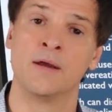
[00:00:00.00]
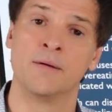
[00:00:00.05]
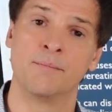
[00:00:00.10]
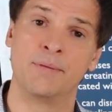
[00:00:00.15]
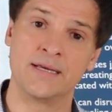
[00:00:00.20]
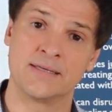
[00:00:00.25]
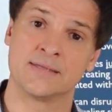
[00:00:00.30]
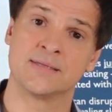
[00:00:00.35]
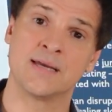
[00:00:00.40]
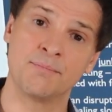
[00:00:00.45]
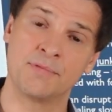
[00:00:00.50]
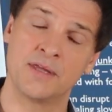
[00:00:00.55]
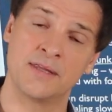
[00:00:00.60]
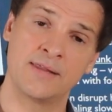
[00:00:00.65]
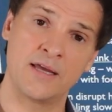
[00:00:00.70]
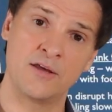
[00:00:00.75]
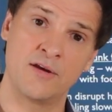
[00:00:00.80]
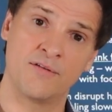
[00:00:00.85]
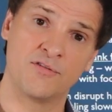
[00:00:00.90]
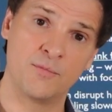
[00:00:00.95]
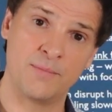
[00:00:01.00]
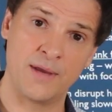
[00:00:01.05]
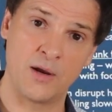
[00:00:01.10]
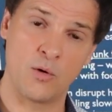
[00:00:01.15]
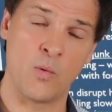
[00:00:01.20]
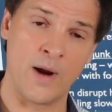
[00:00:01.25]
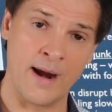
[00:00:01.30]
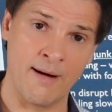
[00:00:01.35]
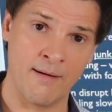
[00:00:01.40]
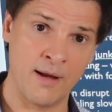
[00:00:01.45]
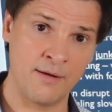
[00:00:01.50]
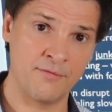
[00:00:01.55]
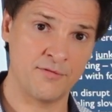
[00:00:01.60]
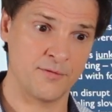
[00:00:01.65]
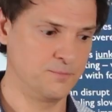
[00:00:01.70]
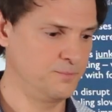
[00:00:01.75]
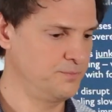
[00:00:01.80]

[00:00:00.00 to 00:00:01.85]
but it's something that you have to be aware of.